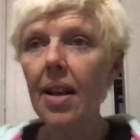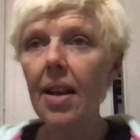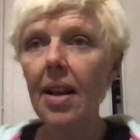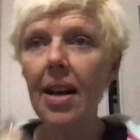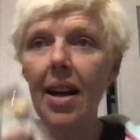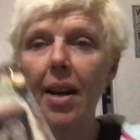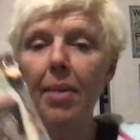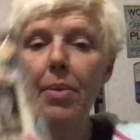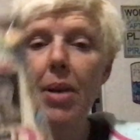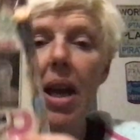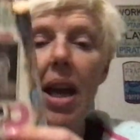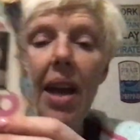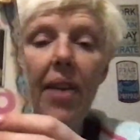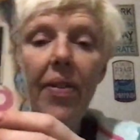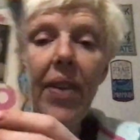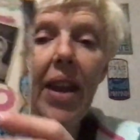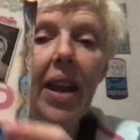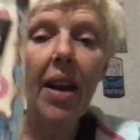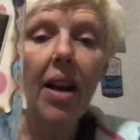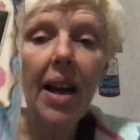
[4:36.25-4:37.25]
And
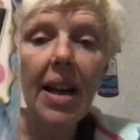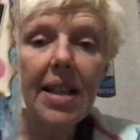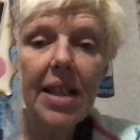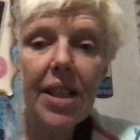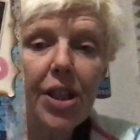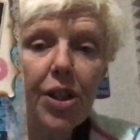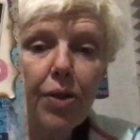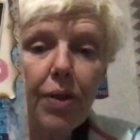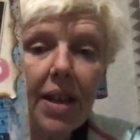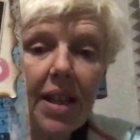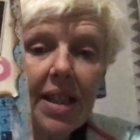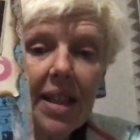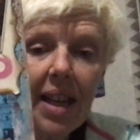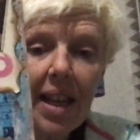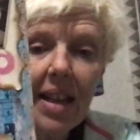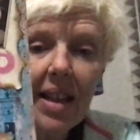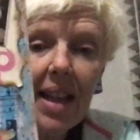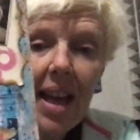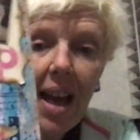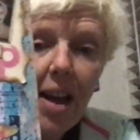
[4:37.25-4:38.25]
then I distress
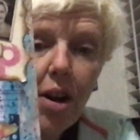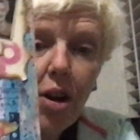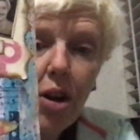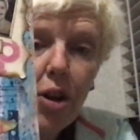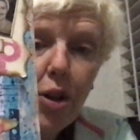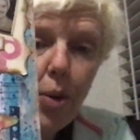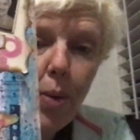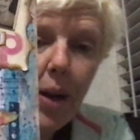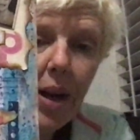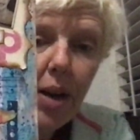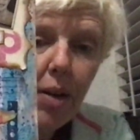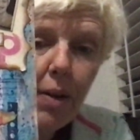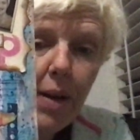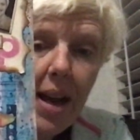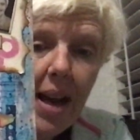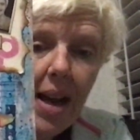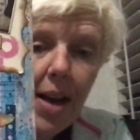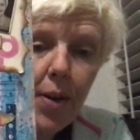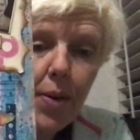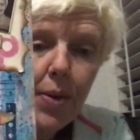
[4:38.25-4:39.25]
stained that all the way
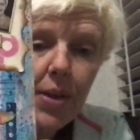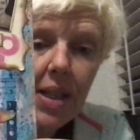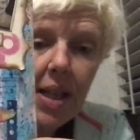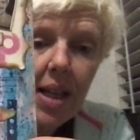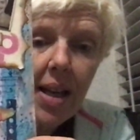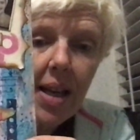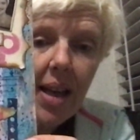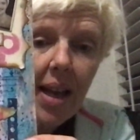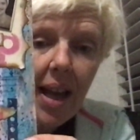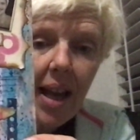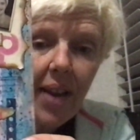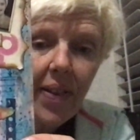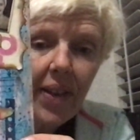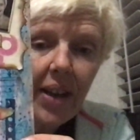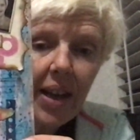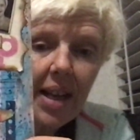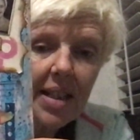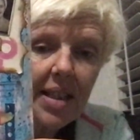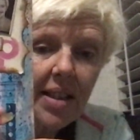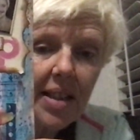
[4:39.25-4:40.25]
around, and then
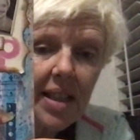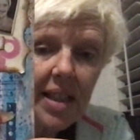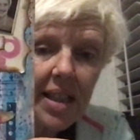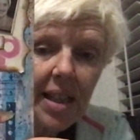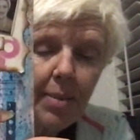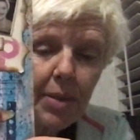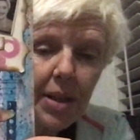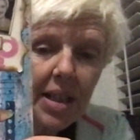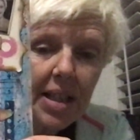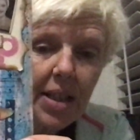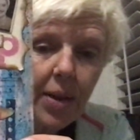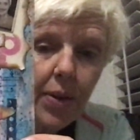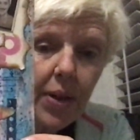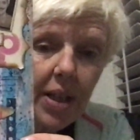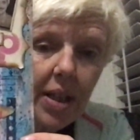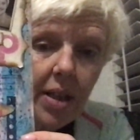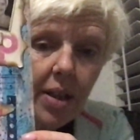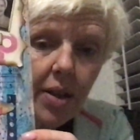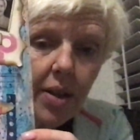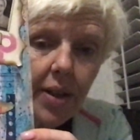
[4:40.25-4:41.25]
I did the same thing down
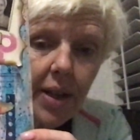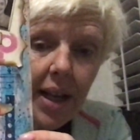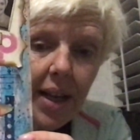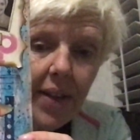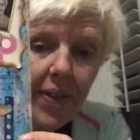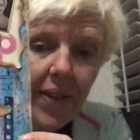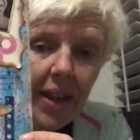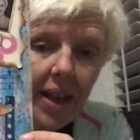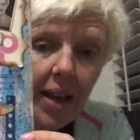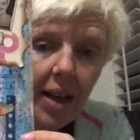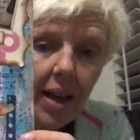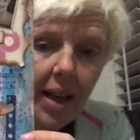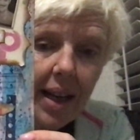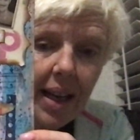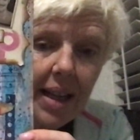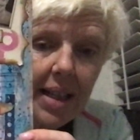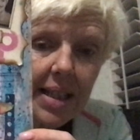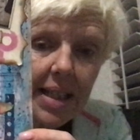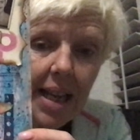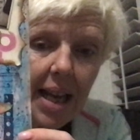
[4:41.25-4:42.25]
here, and then I
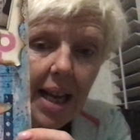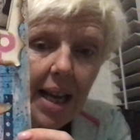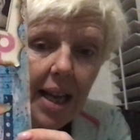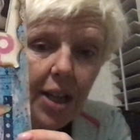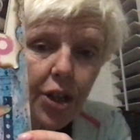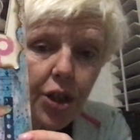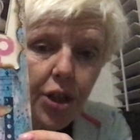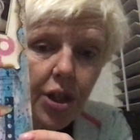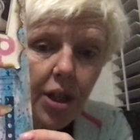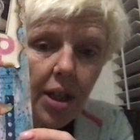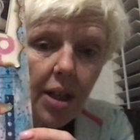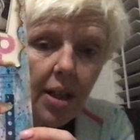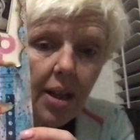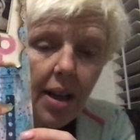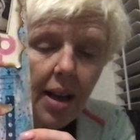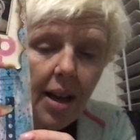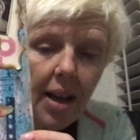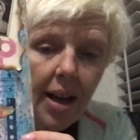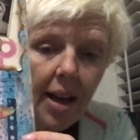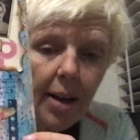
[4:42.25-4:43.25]
attached
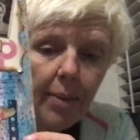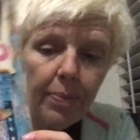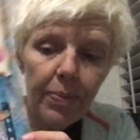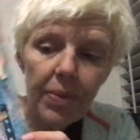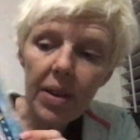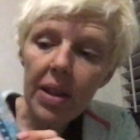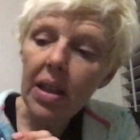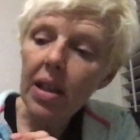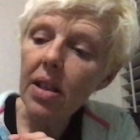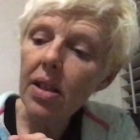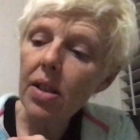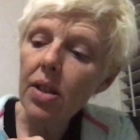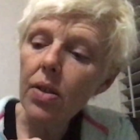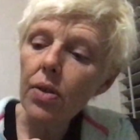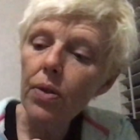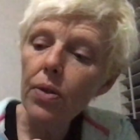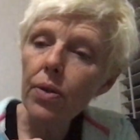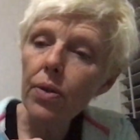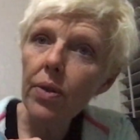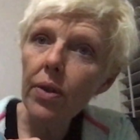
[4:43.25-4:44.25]
these
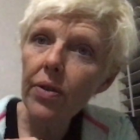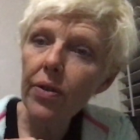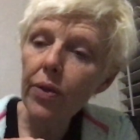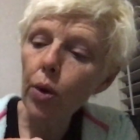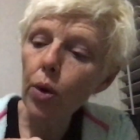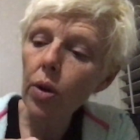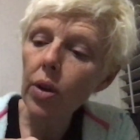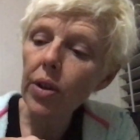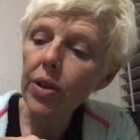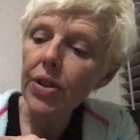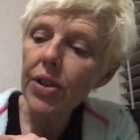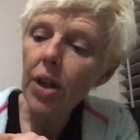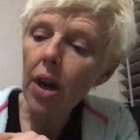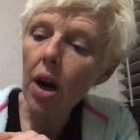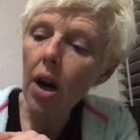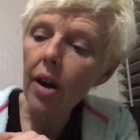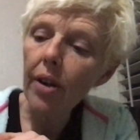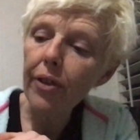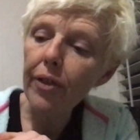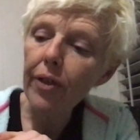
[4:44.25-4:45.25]
two florals
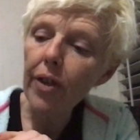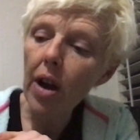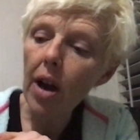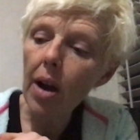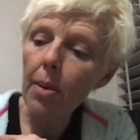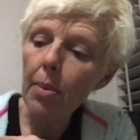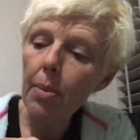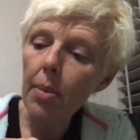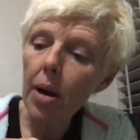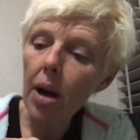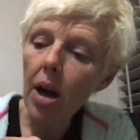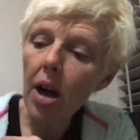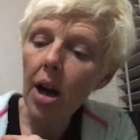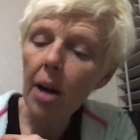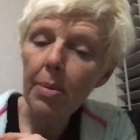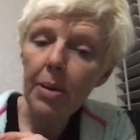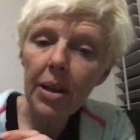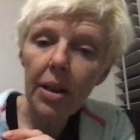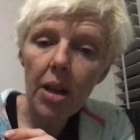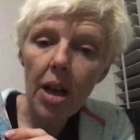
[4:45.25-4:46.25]
are from
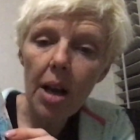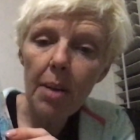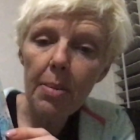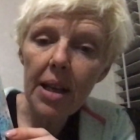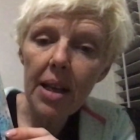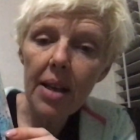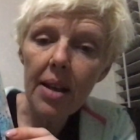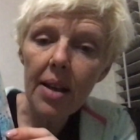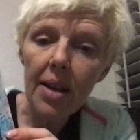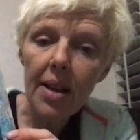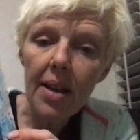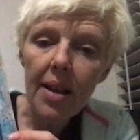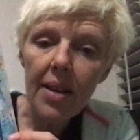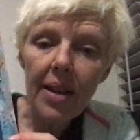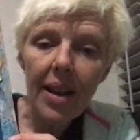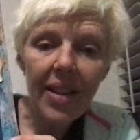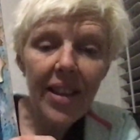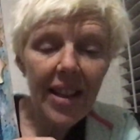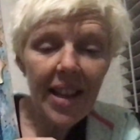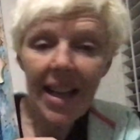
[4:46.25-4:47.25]
Hobby Lobby.
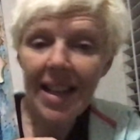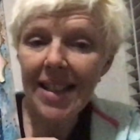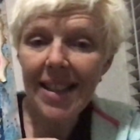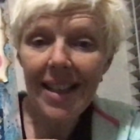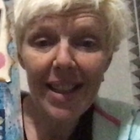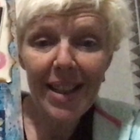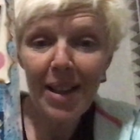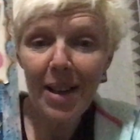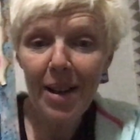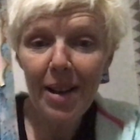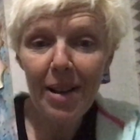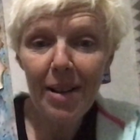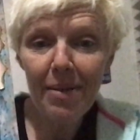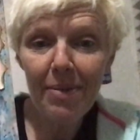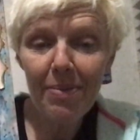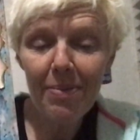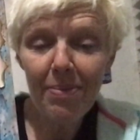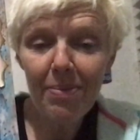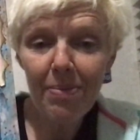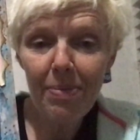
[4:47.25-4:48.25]
I think that's like the
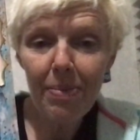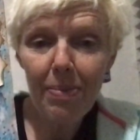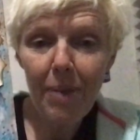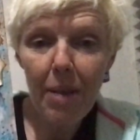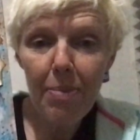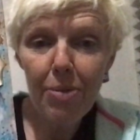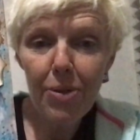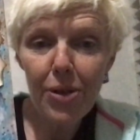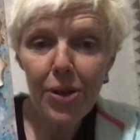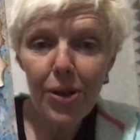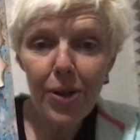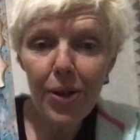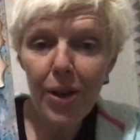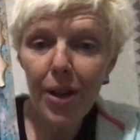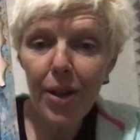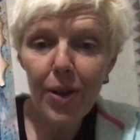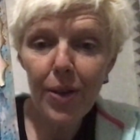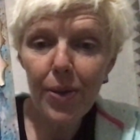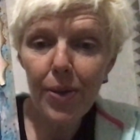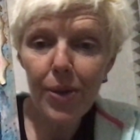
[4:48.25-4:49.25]
Paper
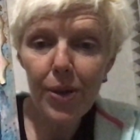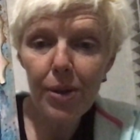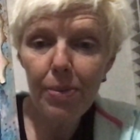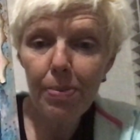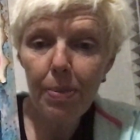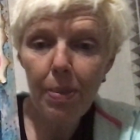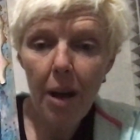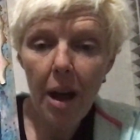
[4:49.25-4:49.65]
Studios